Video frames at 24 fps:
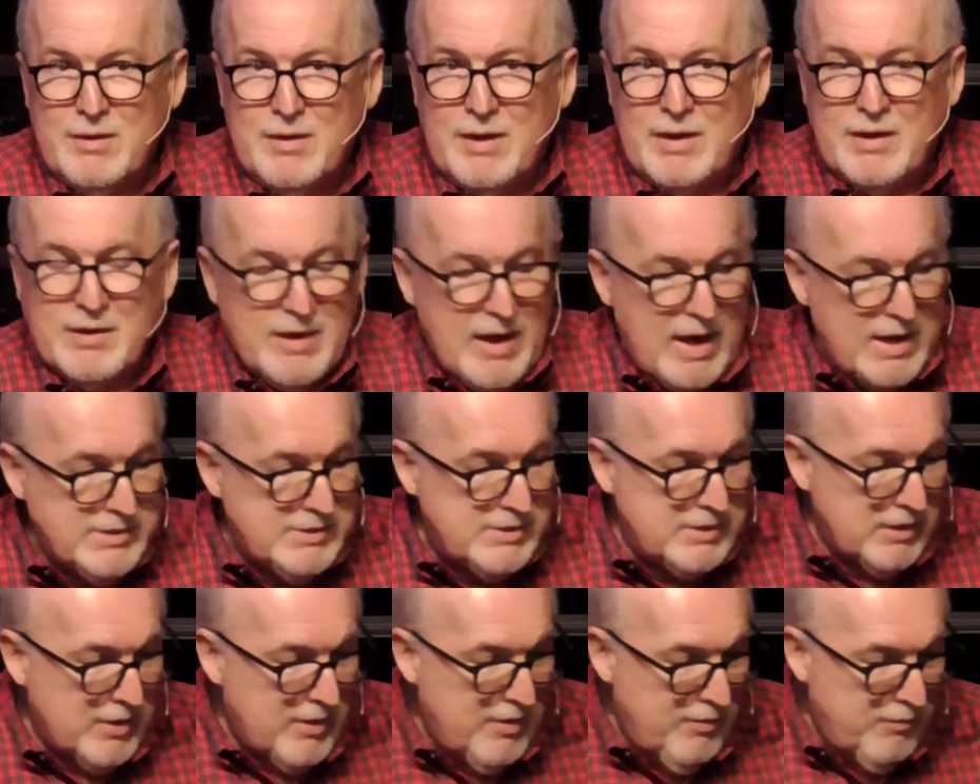And
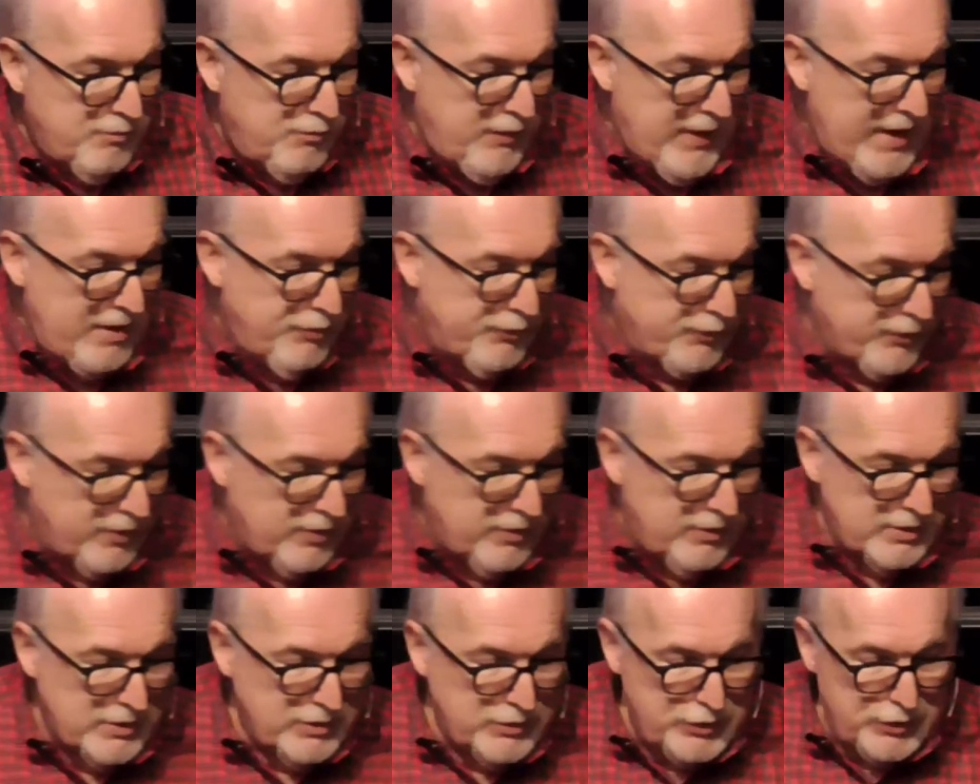God's
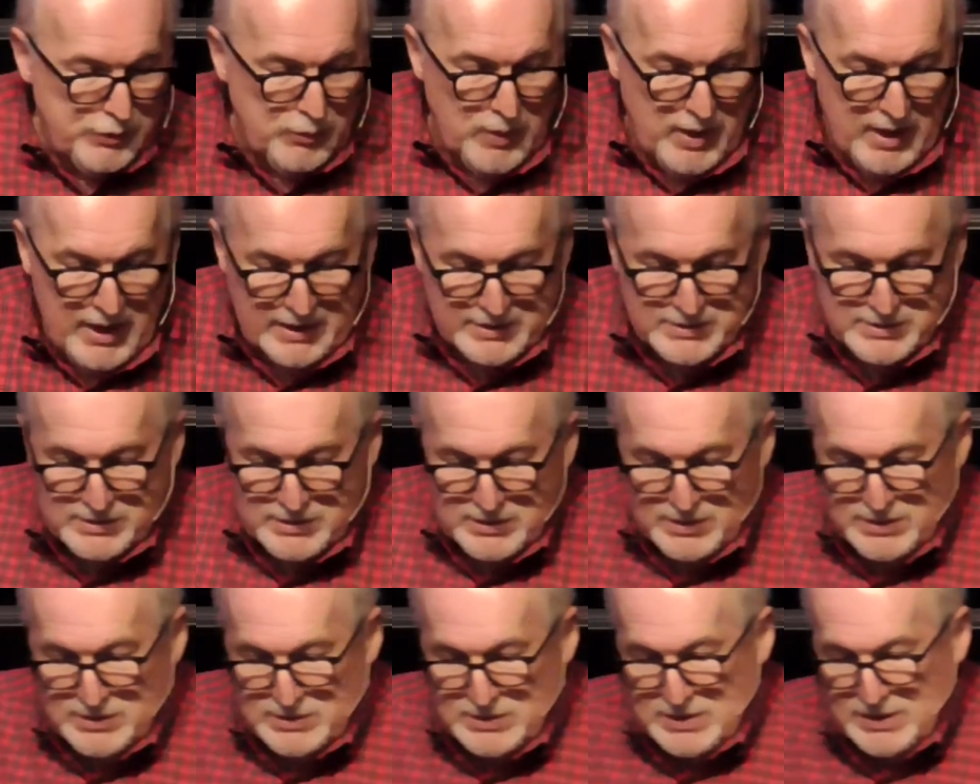faithful to
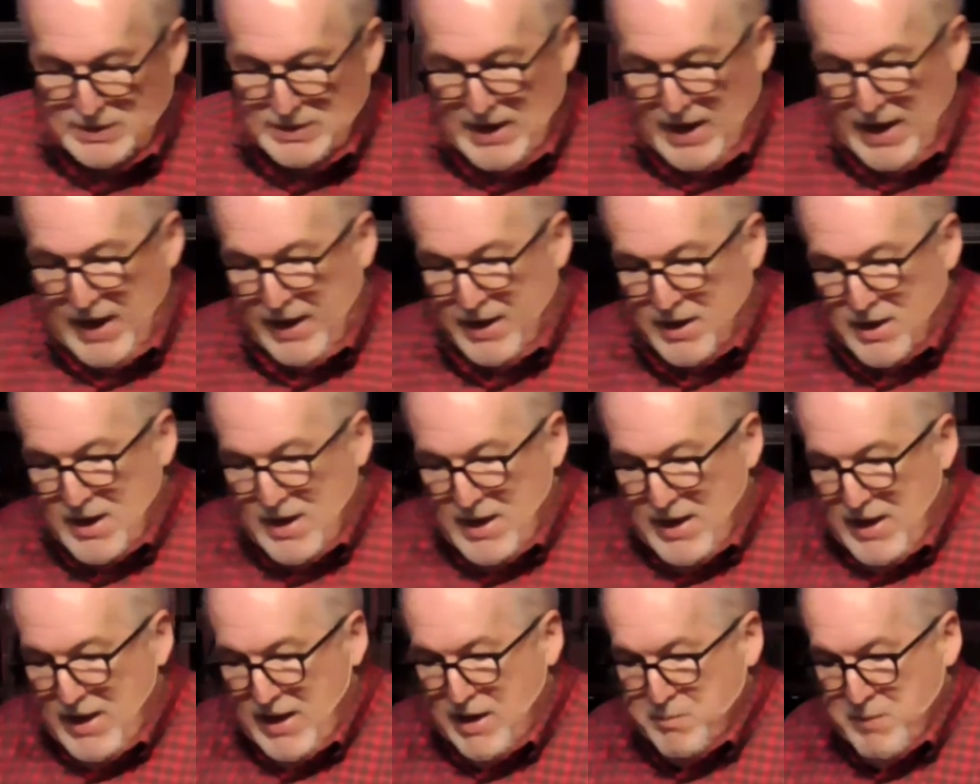us today.
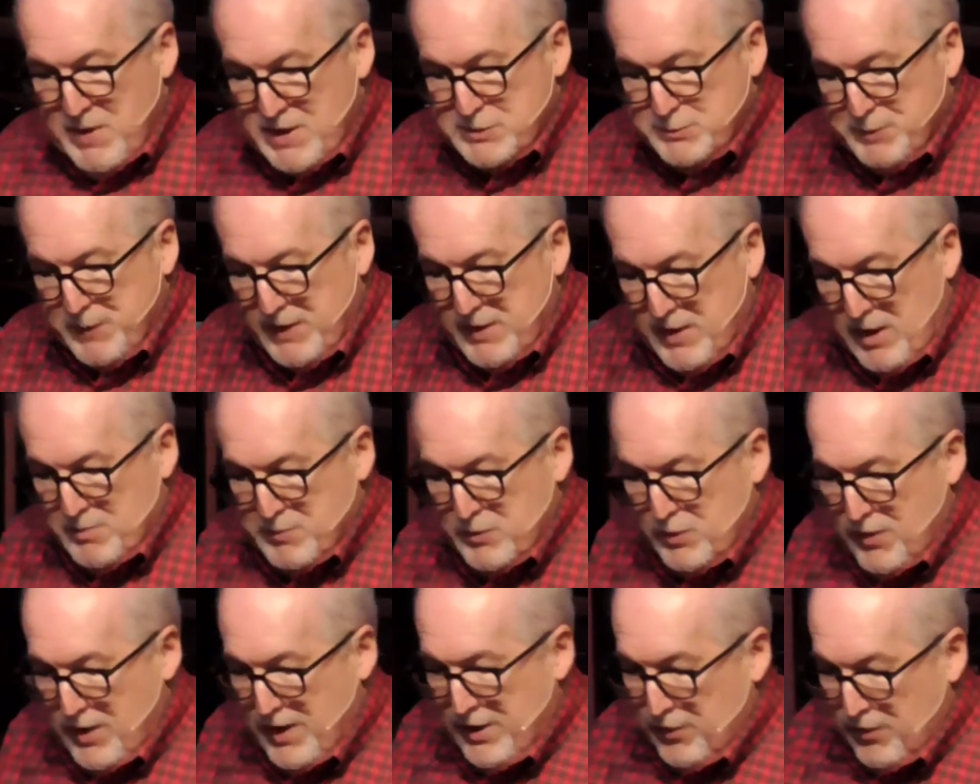He must
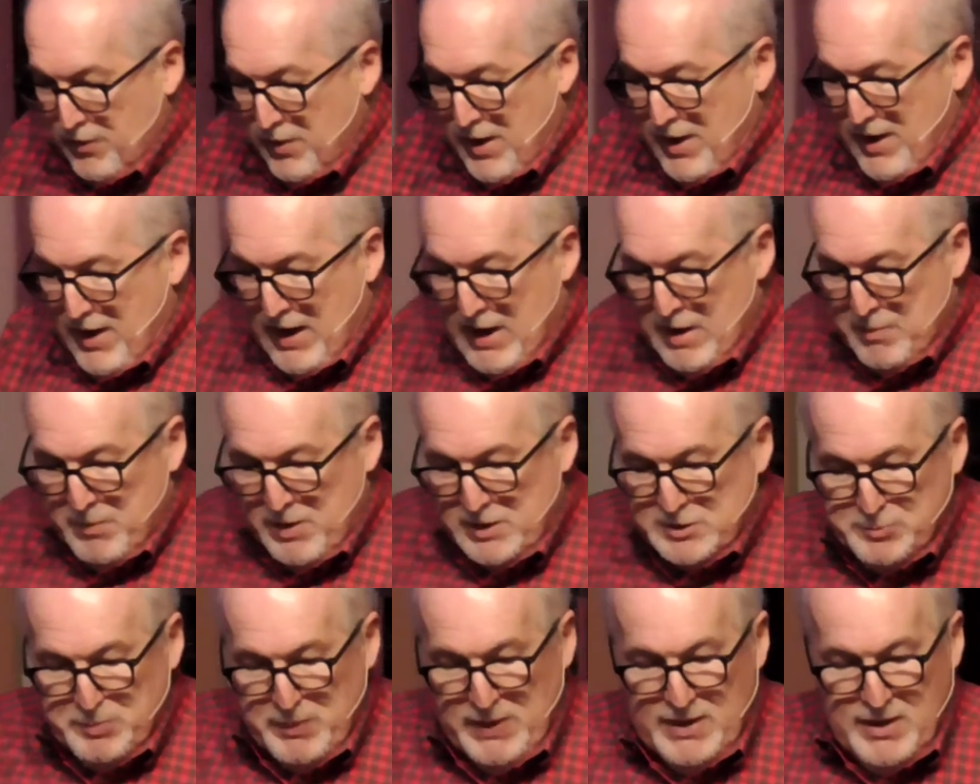become greater. I
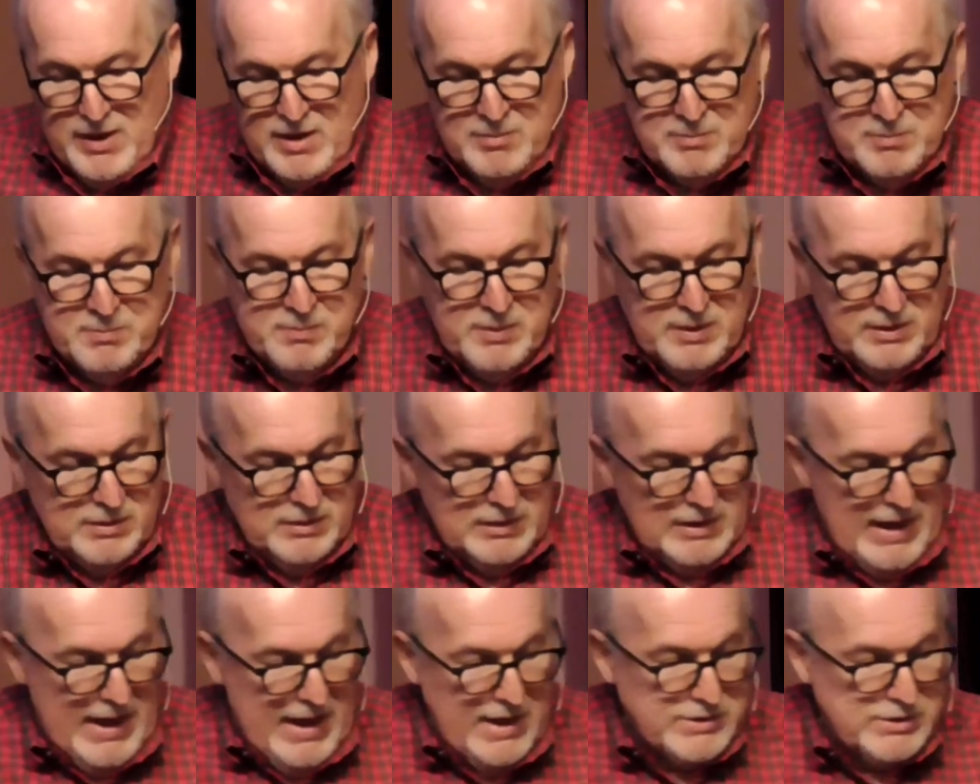must become
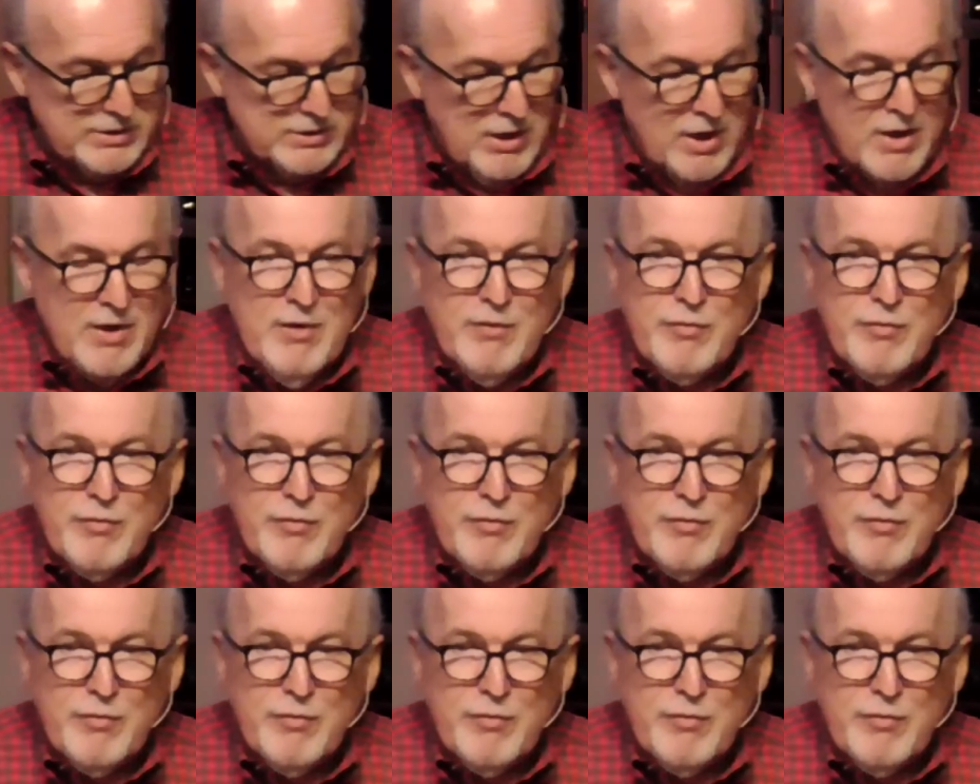less.